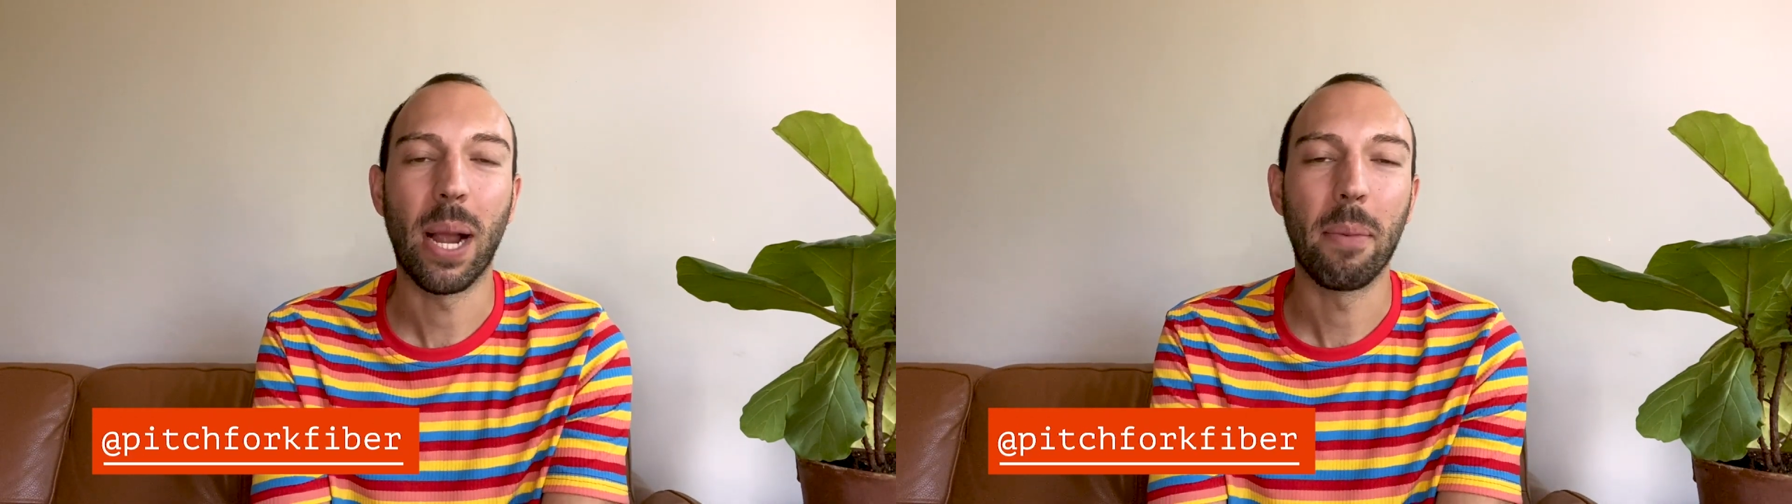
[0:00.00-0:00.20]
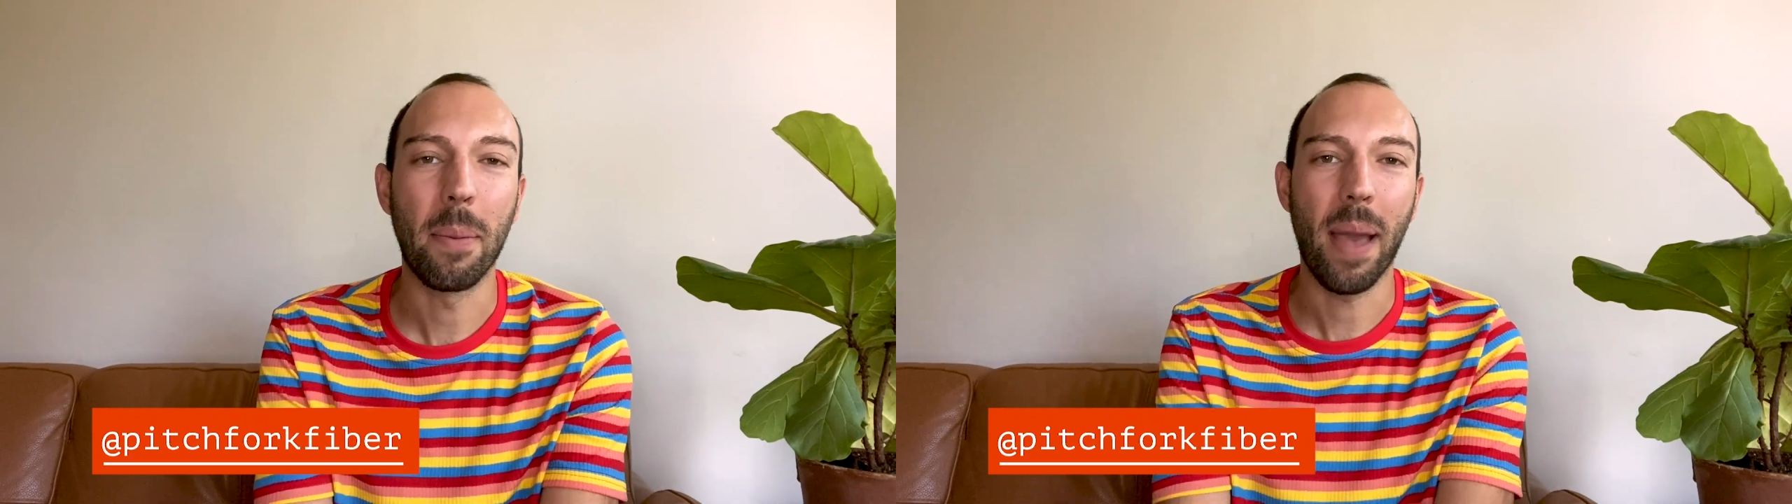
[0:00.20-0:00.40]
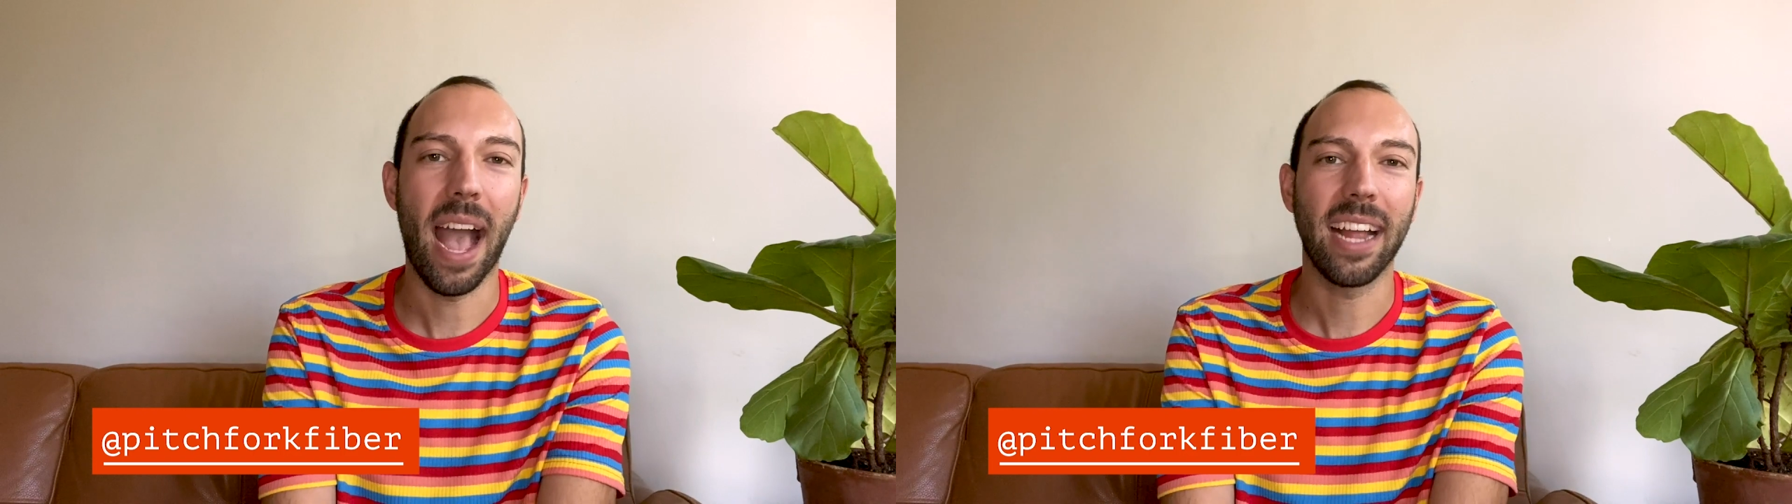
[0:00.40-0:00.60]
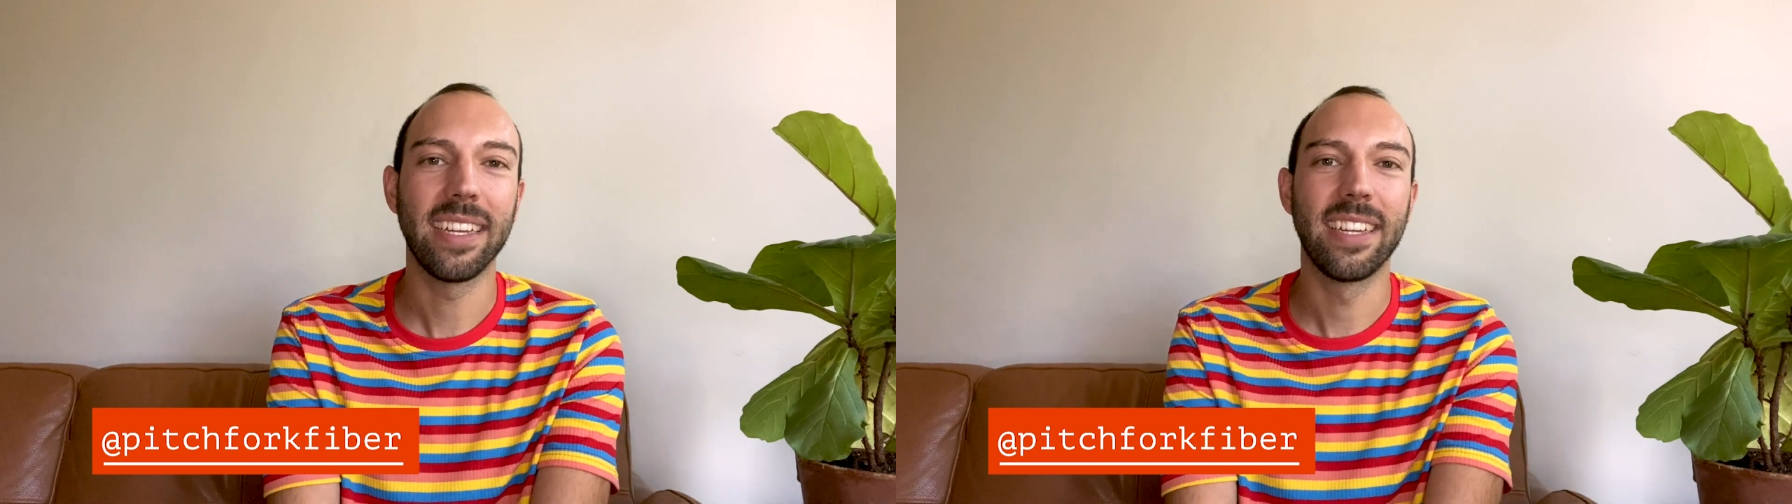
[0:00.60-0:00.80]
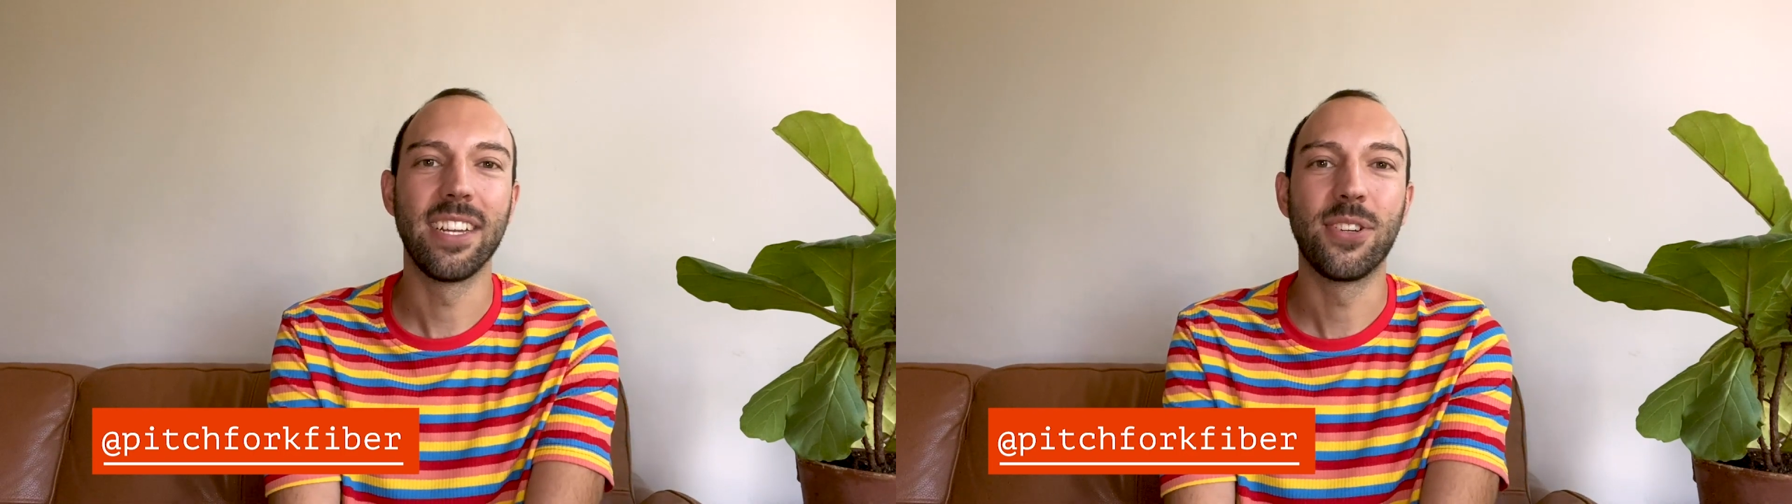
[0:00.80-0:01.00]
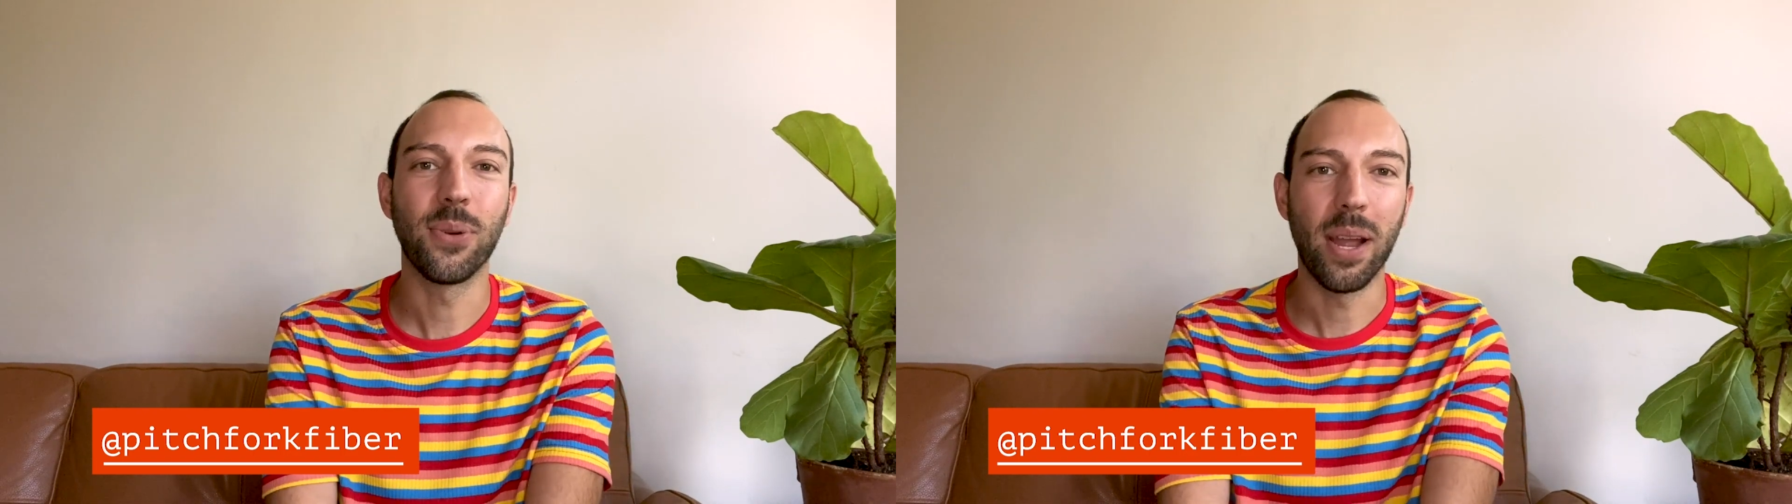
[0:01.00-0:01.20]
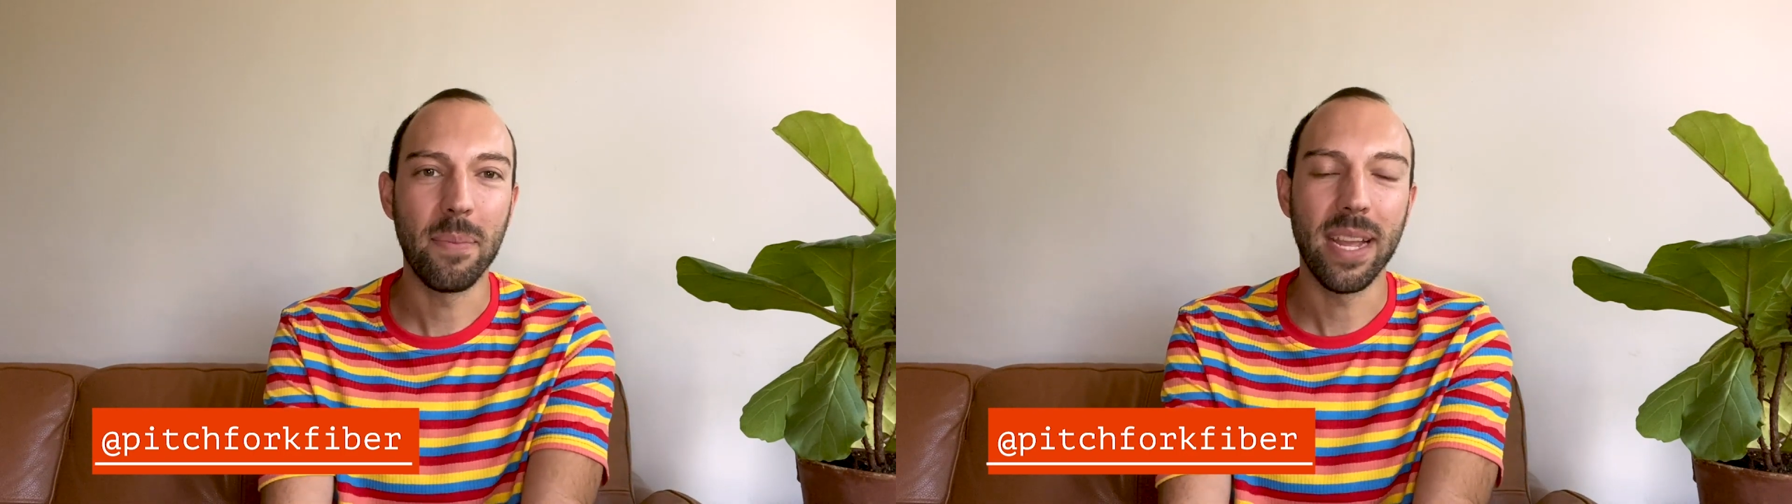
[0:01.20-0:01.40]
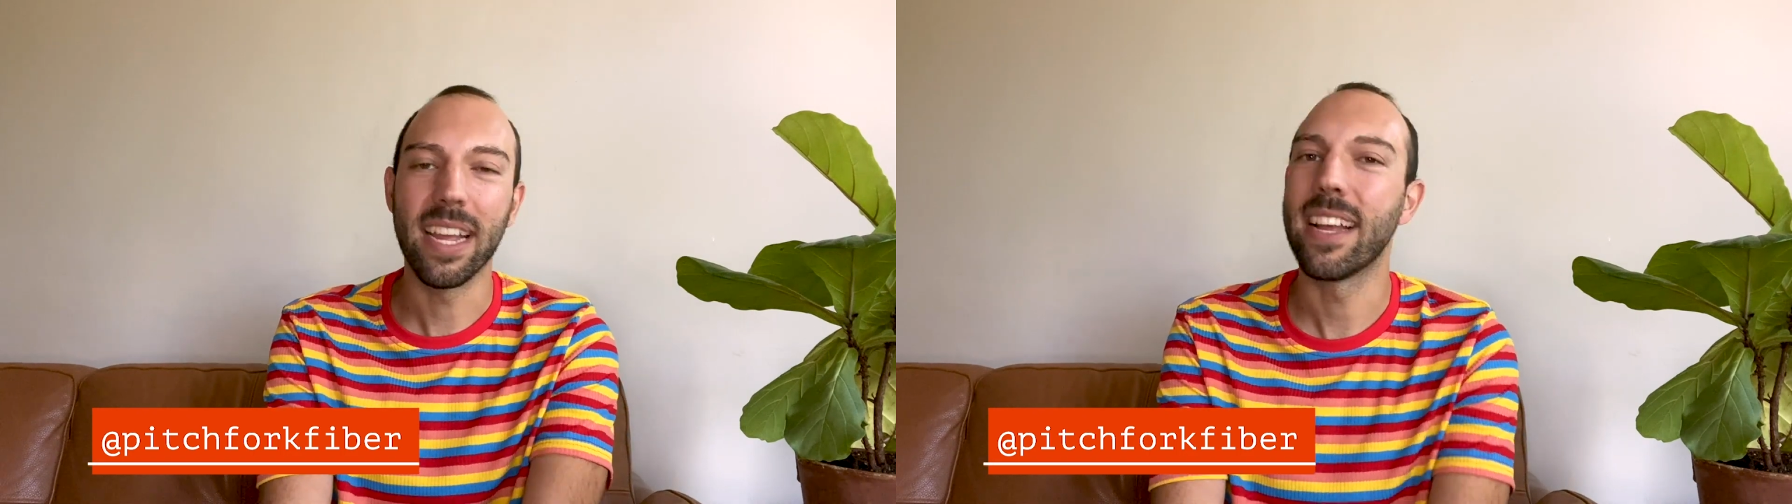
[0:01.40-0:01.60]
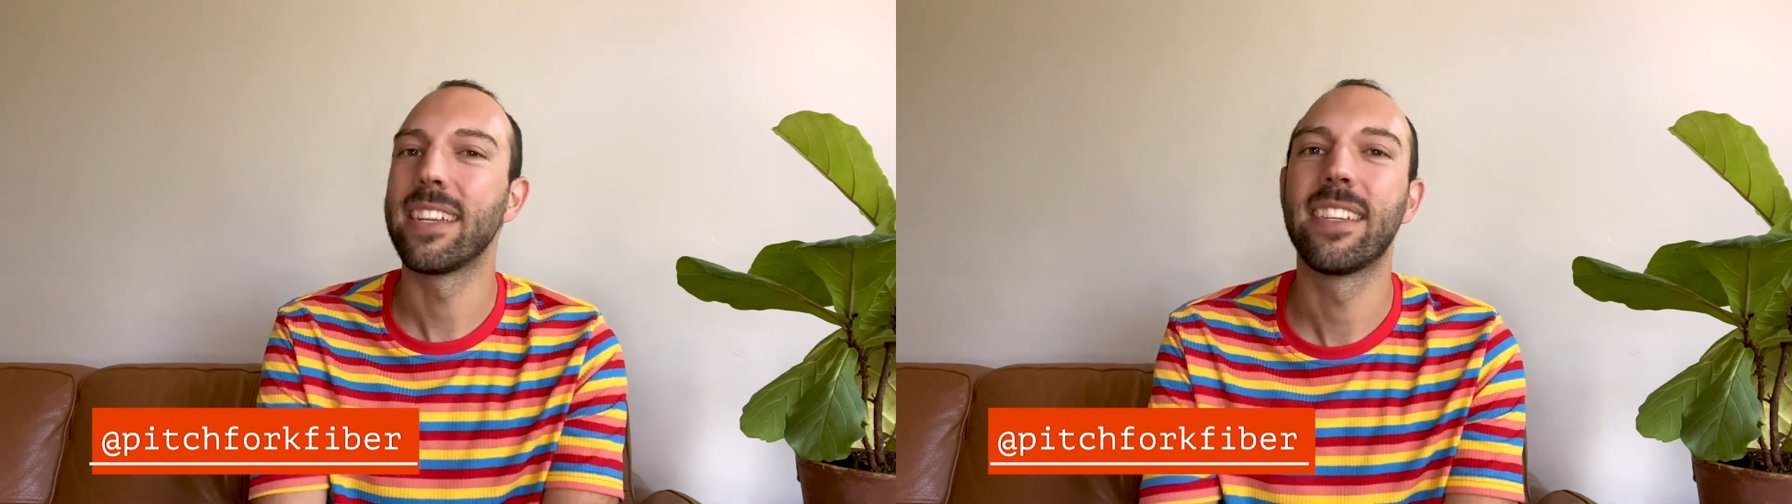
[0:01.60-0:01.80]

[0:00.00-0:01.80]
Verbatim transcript: coming back to join me